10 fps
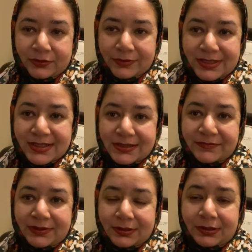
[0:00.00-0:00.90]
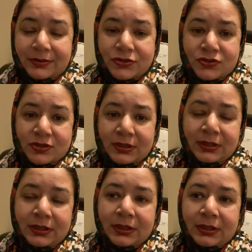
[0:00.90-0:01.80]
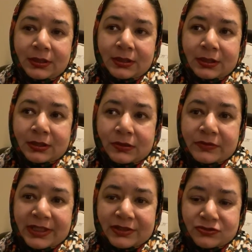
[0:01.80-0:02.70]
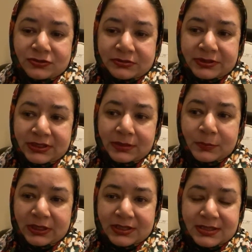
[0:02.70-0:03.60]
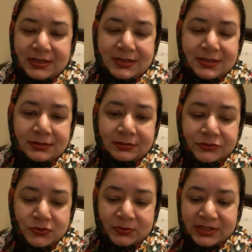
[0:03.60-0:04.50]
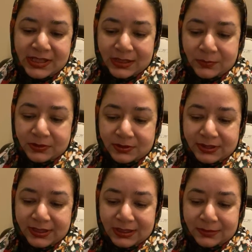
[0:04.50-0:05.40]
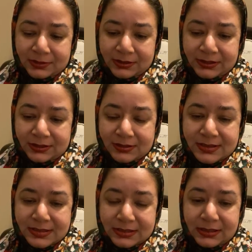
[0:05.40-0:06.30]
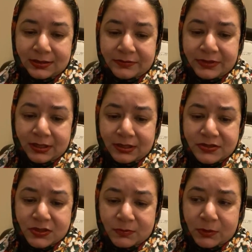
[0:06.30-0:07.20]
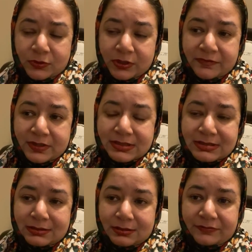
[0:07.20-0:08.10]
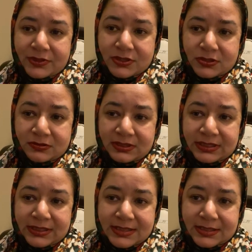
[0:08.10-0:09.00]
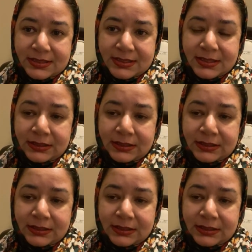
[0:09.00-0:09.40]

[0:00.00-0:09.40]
aggressive and harsh reactionary politics to what happened on the Capitol Hills. In regards to my previous video that I did